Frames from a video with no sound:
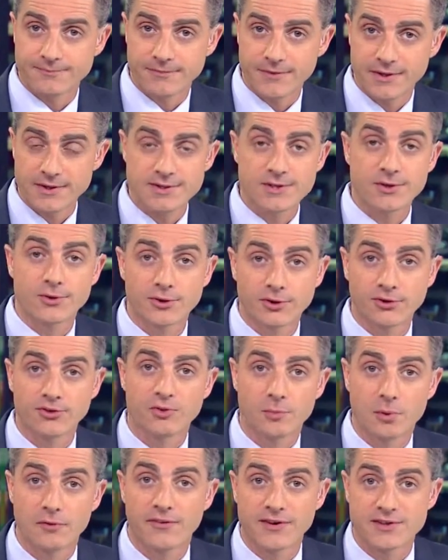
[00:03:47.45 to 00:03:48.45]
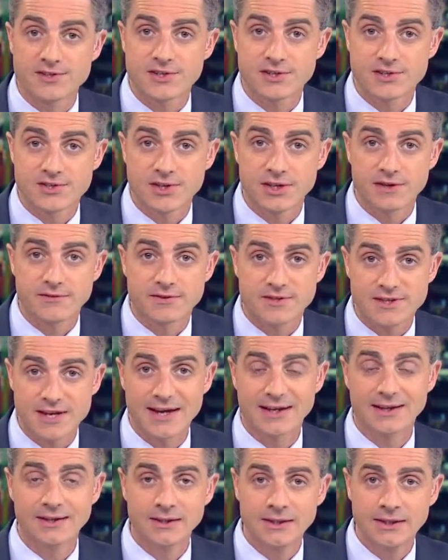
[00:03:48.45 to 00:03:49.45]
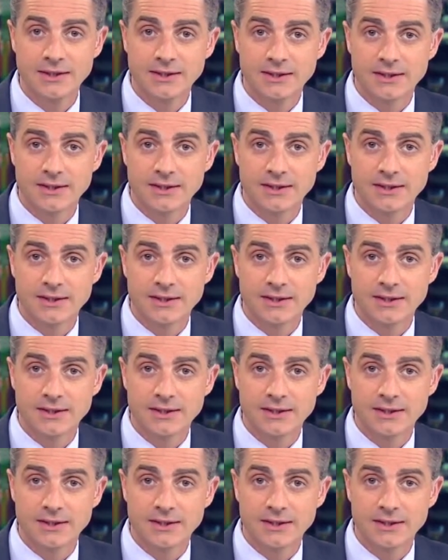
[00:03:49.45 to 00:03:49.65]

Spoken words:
That's according to Professor Steve Tsang,